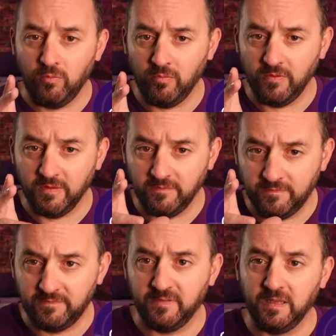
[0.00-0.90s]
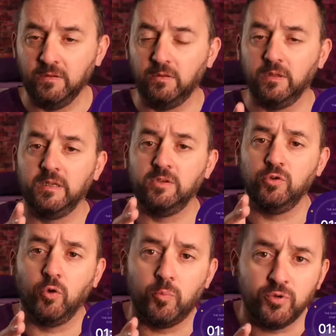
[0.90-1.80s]
they feel in
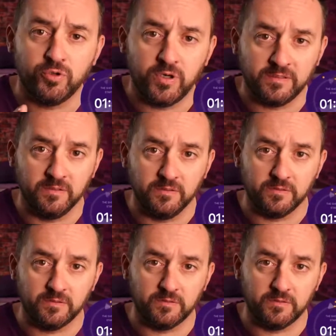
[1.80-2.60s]
your presence.